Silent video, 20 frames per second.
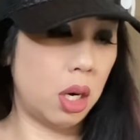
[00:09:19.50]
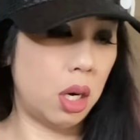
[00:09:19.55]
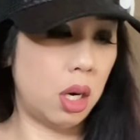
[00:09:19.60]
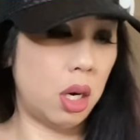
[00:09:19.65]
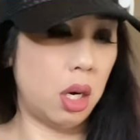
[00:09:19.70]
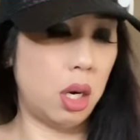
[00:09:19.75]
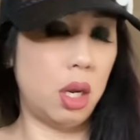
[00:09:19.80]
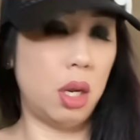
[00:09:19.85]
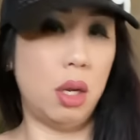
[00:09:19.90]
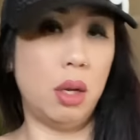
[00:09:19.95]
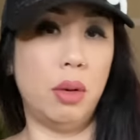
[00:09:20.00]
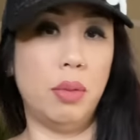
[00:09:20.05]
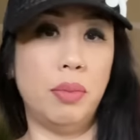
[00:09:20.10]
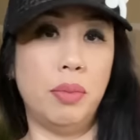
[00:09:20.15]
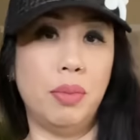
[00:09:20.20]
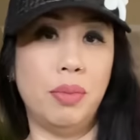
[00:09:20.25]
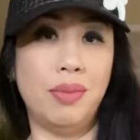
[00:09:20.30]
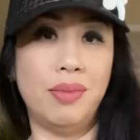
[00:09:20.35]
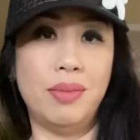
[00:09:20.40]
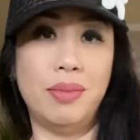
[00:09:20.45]

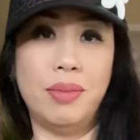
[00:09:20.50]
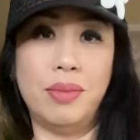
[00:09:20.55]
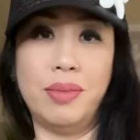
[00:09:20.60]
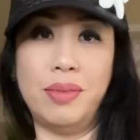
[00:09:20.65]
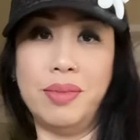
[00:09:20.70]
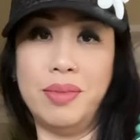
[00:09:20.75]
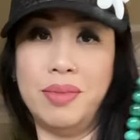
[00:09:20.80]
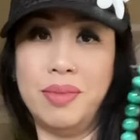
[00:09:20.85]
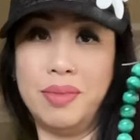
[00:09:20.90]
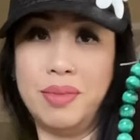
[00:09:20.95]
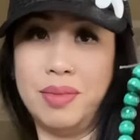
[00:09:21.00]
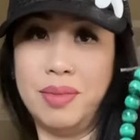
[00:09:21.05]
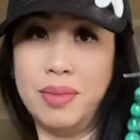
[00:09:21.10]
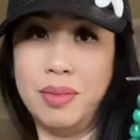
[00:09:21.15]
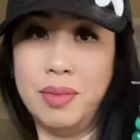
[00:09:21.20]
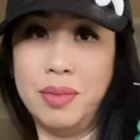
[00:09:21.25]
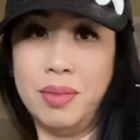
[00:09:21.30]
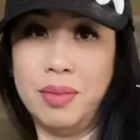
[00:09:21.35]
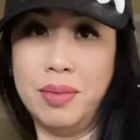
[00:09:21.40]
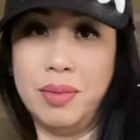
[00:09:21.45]

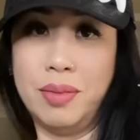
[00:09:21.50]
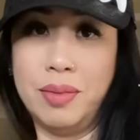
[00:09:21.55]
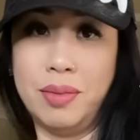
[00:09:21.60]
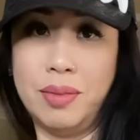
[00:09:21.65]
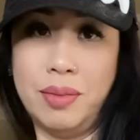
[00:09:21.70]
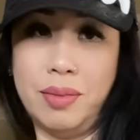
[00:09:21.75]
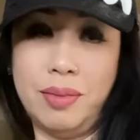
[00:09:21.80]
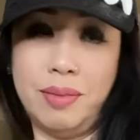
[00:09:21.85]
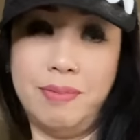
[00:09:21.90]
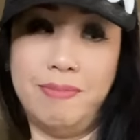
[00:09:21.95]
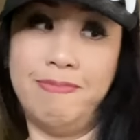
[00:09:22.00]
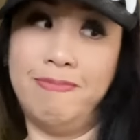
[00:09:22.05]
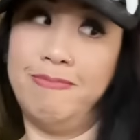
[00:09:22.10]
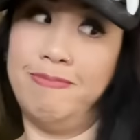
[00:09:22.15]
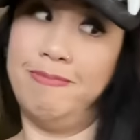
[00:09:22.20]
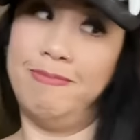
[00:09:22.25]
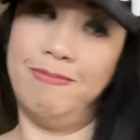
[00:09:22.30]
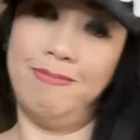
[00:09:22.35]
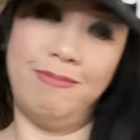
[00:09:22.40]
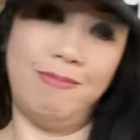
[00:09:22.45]

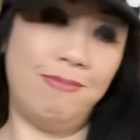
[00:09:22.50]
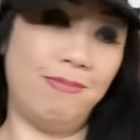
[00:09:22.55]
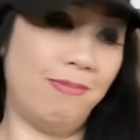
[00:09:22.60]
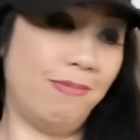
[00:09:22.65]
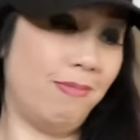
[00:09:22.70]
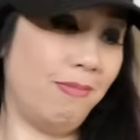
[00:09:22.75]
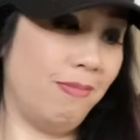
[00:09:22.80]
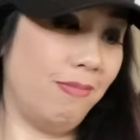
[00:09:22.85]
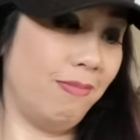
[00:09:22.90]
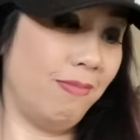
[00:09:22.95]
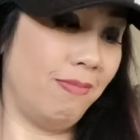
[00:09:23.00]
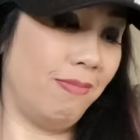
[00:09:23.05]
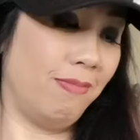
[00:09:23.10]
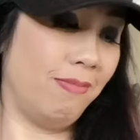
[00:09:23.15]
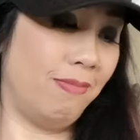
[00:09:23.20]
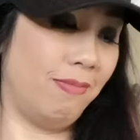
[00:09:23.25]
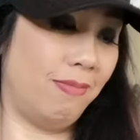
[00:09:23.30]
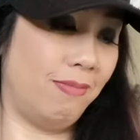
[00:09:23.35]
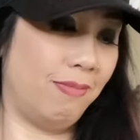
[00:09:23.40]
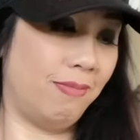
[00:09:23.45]

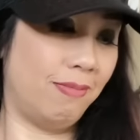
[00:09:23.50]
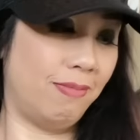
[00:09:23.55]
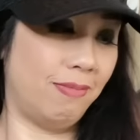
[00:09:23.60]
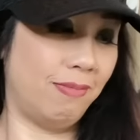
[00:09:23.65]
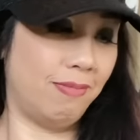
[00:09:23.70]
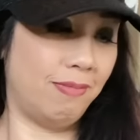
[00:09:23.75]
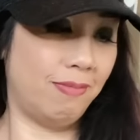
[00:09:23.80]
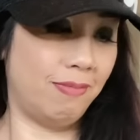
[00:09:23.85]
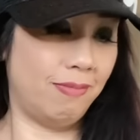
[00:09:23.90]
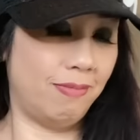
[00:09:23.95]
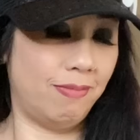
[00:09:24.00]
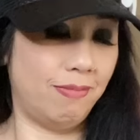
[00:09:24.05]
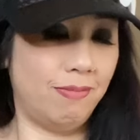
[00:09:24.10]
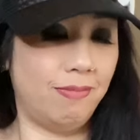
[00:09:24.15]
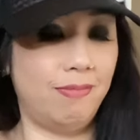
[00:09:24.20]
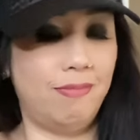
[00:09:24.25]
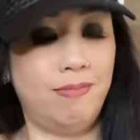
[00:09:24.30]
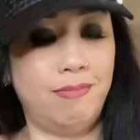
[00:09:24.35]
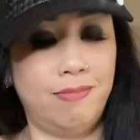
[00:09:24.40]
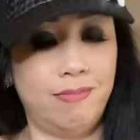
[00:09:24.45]

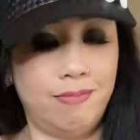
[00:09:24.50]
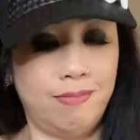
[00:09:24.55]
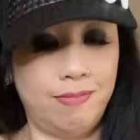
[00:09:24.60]
(silence)